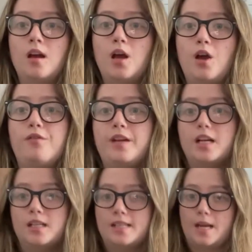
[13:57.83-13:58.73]
Hopefully
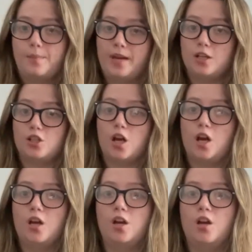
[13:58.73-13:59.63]
going to take a picture
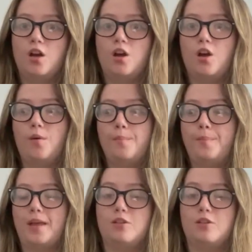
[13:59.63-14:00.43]
by